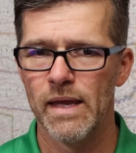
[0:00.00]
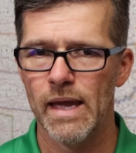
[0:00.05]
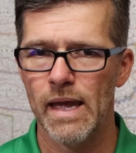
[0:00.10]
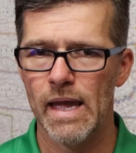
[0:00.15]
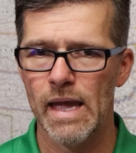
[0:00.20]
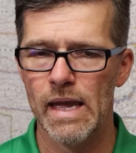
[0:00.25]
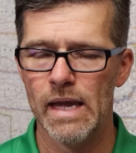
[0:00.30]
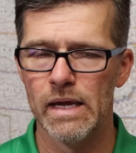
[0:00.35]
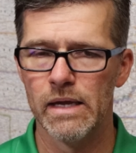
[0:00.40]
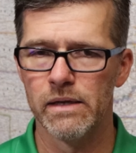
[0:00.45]

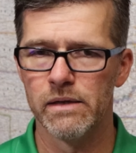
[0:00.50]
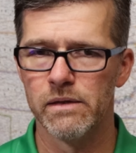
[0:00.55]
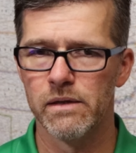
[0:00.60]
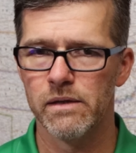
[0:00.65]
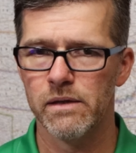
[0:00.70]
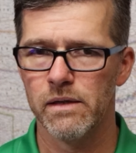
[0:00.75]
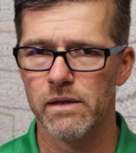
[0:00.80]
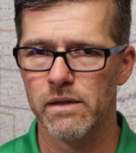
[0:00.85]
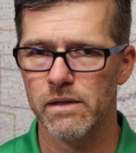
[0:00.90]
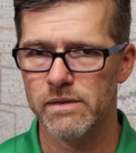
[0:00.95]
And
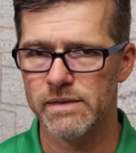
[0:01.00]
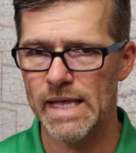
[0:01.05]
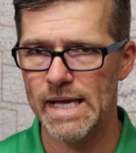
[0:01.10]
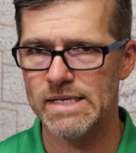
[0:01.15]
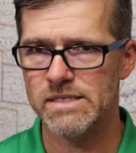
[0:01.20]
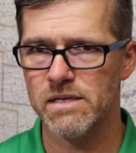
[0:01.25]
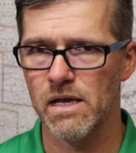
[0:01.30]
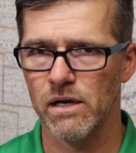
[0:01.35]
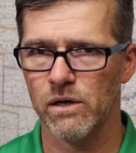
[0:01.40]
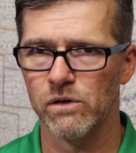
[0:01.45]

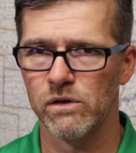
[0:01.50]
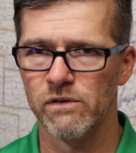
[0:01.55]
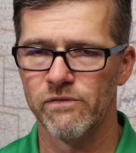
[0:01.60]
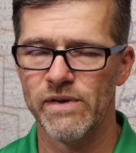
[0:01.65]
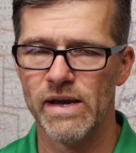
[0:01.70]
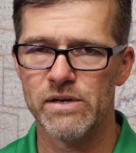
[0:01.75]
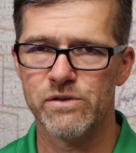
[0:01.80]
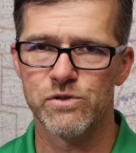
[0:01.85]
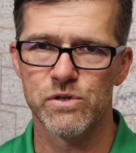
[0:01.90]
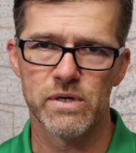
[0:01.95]
that's not going to
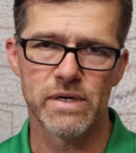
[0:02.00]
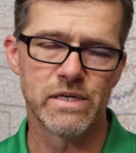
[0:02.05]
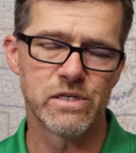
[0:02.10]
affect your